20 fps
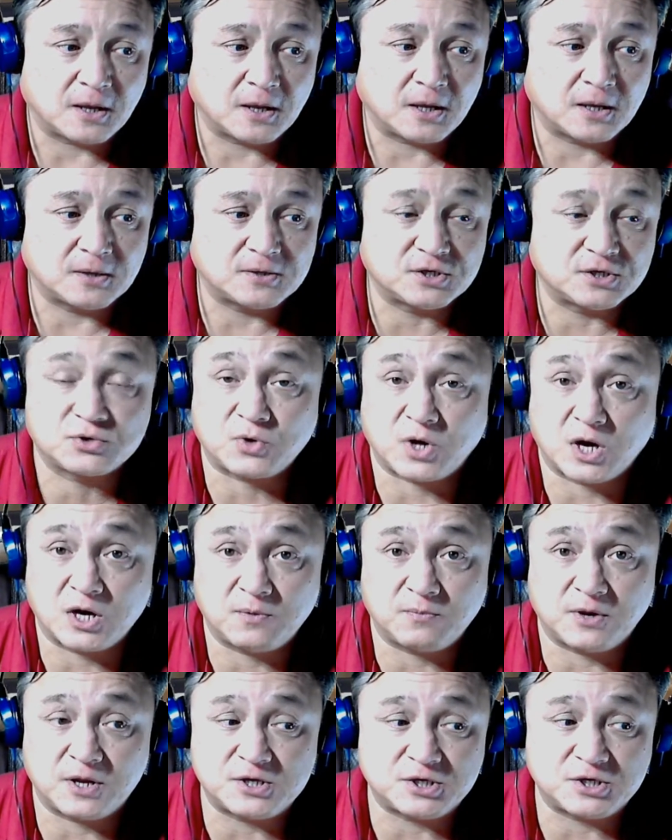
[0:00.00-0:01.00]
subscribe
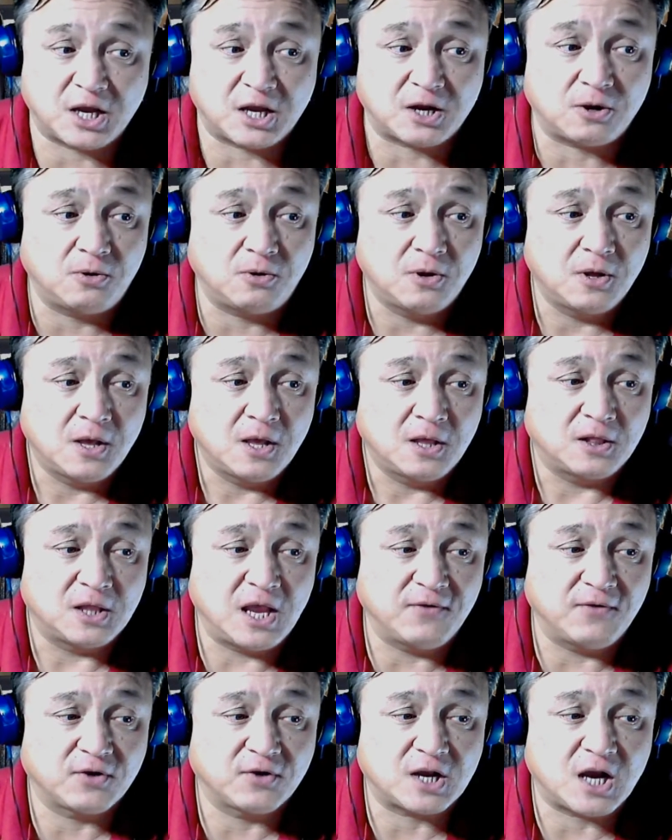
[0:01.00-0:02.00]
to my channel,
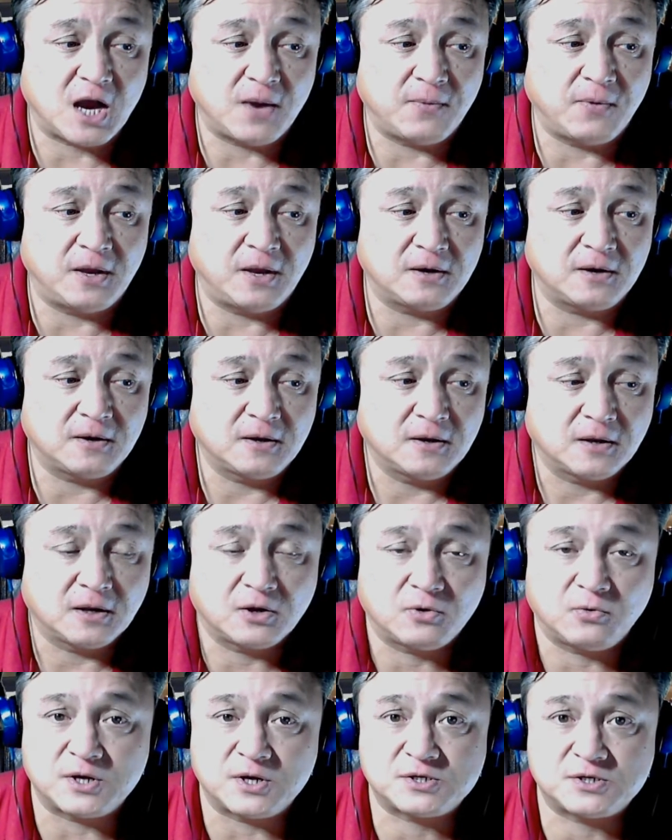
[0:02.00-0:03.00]
leave a comment,
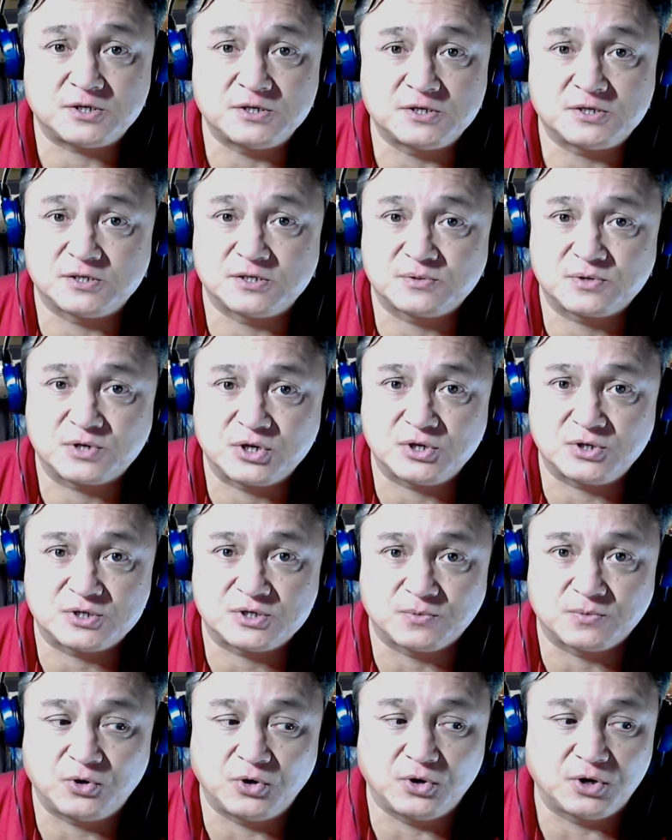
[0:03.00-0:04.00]
questions,
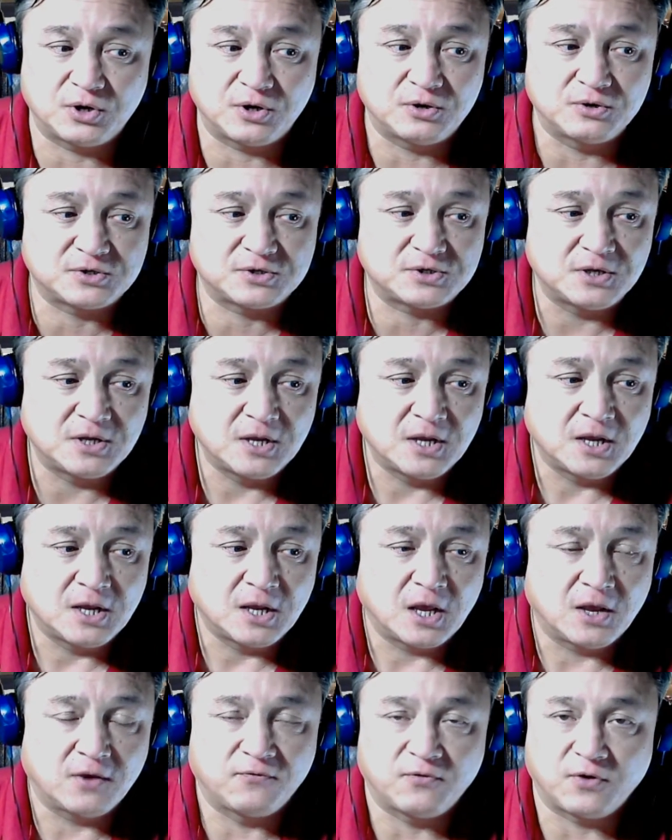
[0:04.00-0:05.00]
some kudos.
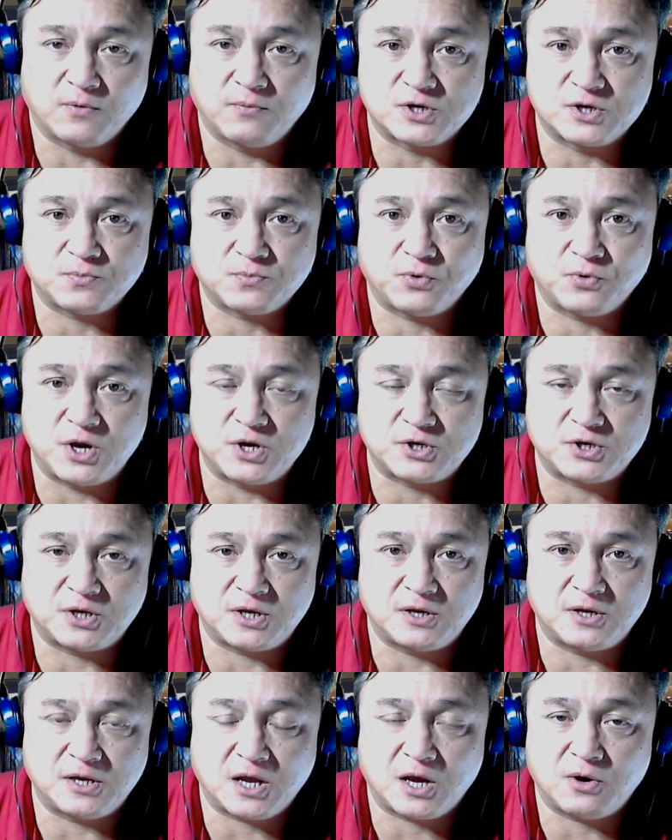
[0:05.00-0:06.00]
I very much
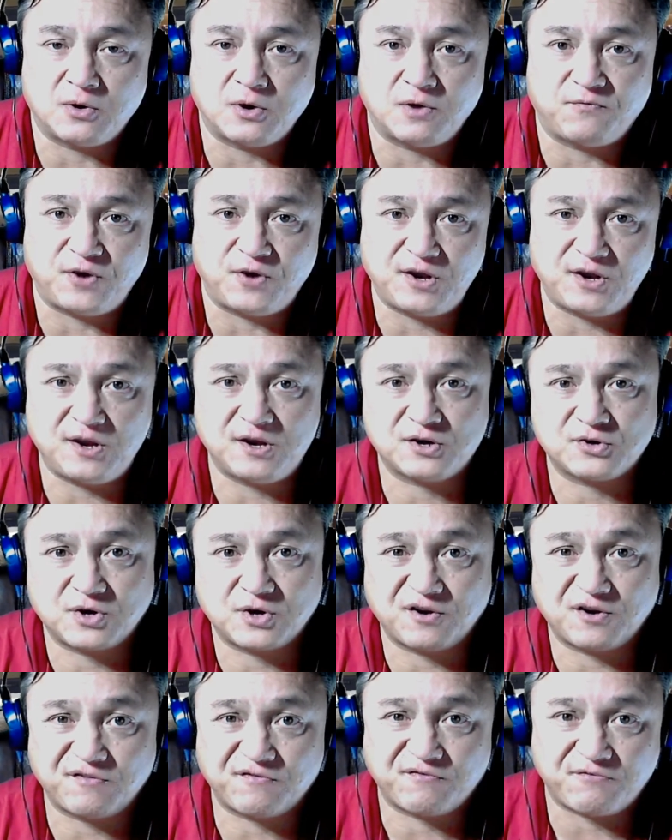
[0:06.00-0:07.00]
appreciate it. Now, if you need to
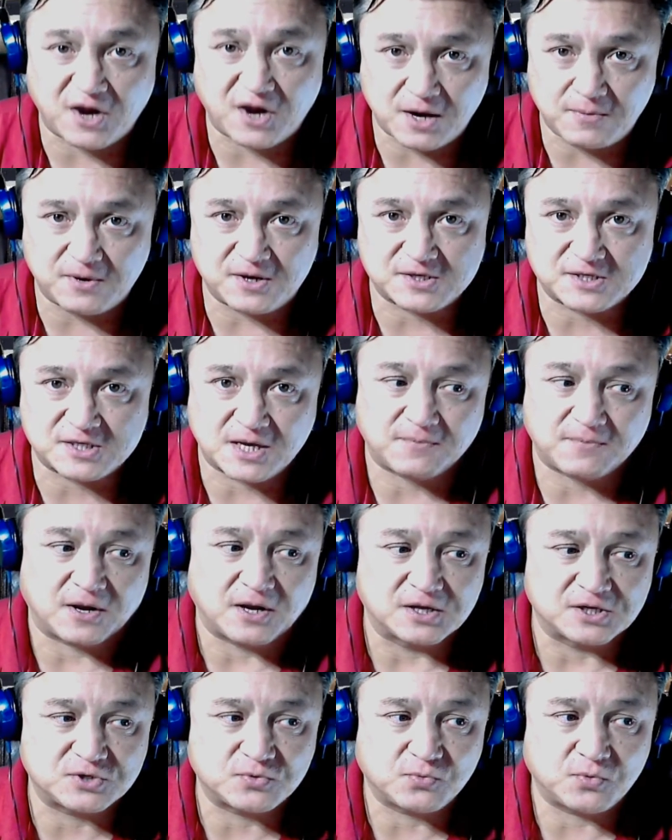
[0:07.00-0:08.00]
try to find me
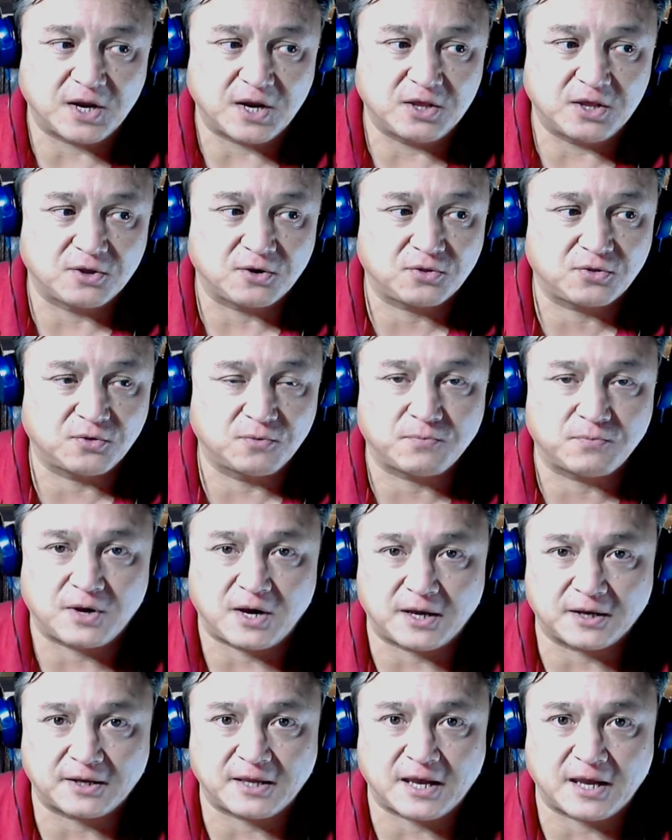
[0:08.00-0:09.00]
somehow, some way, either through
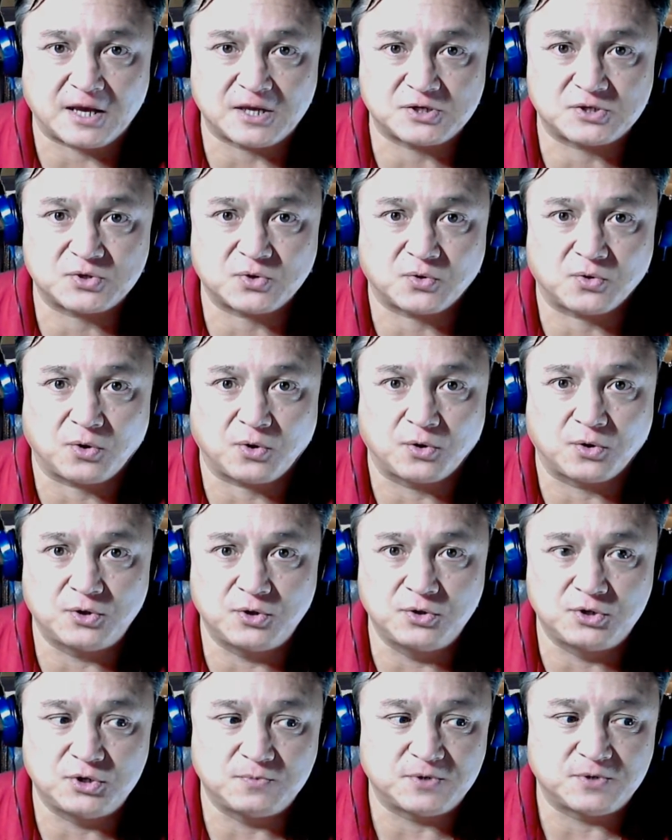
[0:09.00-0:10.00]
podcast or
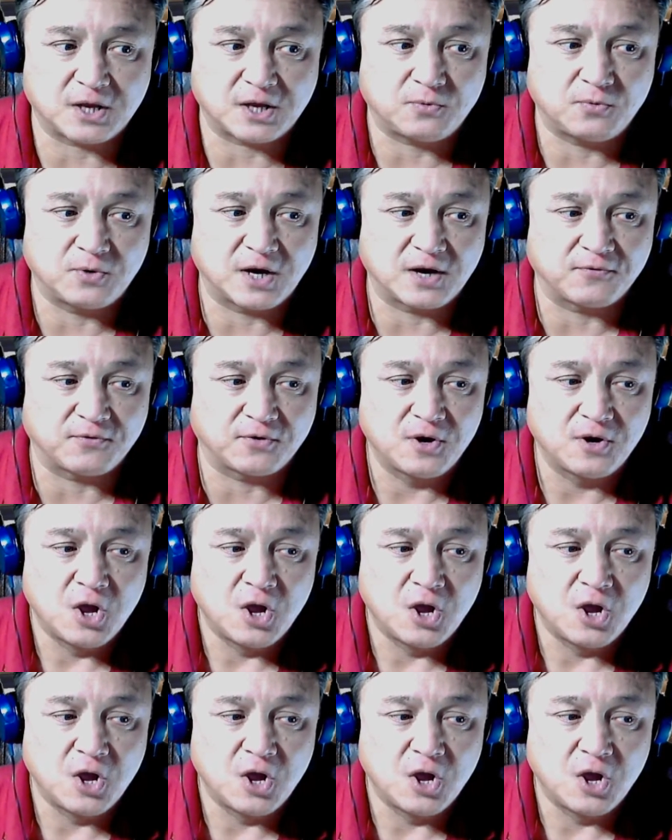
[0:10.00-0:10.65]
YouTube channel, whatever,